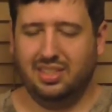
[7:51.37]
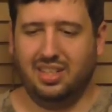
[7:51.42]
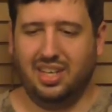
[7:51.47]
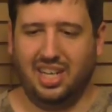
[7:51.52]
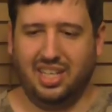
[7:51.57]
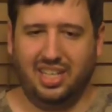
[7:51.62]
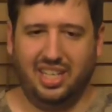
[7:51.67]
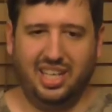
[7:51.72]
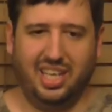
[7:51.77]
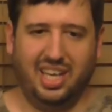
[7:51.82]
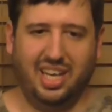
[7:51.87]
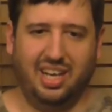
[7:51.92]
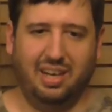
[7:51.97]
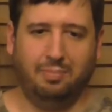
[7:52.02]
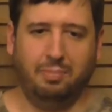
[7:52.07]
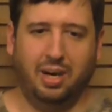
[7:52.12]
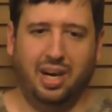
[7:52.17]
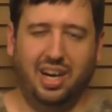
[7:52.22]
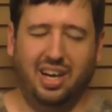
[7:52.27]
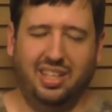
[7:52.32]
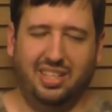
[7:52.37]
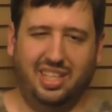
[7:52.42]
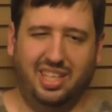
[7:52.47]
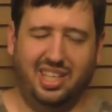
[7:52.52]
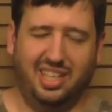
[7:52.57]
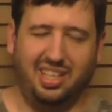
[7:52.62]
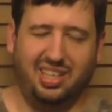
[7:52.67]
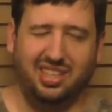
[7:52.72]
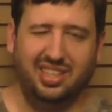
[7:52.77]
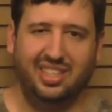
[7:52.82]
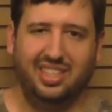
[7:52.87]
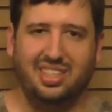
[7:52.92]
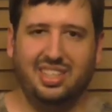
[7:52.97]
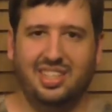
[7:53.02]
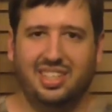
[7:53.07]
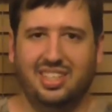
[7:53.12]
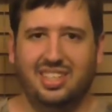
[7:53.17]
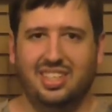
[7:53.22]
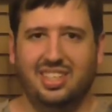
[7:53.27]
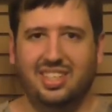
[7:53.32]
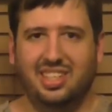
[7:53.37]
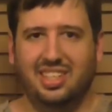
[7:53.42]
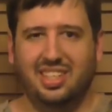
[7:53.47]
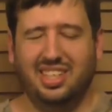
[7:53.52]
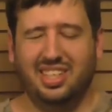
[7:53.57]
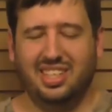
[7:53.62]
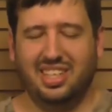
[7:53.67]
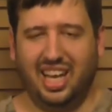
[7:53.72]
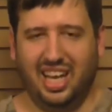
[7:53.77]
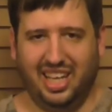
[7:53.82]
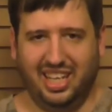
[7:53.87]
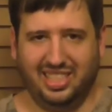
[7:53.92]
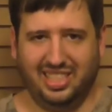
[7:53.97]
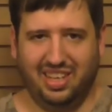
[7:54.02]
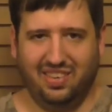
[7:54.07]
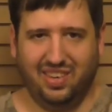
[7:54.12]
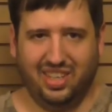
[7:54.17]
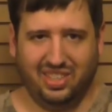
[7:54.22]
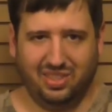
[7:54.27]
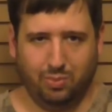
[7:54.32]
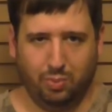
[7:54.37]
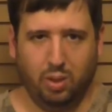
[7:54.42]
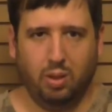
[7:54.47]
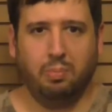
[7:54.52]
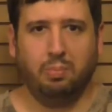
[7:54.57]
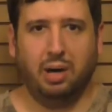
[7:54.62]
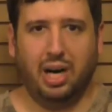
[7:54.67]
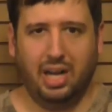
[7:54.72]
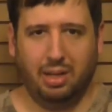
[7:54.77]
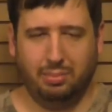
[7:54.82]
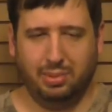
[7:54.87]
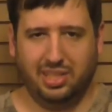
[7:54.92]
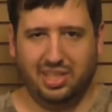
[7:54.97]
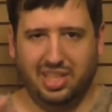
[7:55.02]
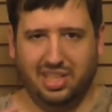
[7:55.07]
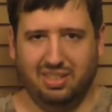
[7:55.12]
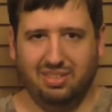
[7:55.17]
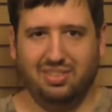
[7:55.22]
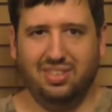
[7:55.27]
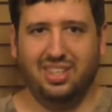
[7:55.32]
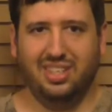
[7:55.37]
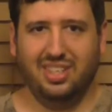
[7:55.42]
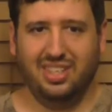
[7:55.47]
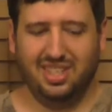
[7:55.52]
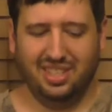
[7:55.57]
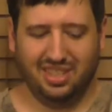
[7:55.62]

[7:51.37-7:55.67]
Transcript: on the, uh, on the, uh, I guess they don't want the row bottom shelf.